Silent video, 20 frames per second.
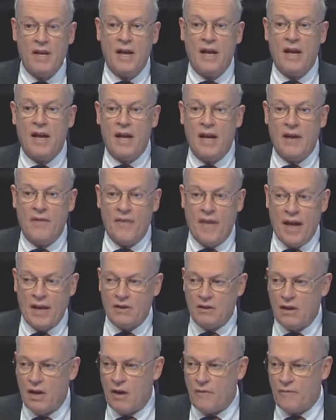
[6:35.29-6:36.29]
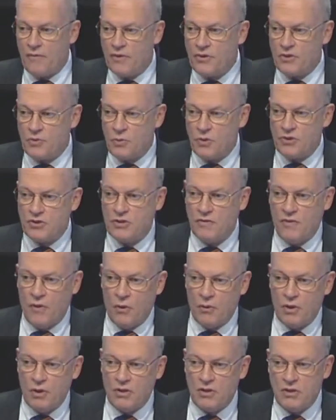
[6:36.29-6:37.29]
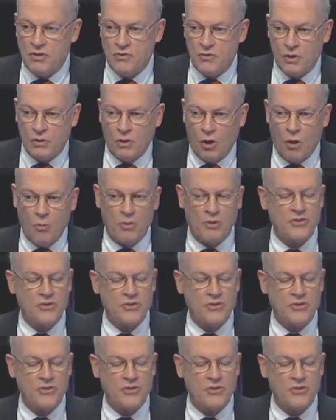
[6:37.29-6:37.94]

That conference was devoted to the global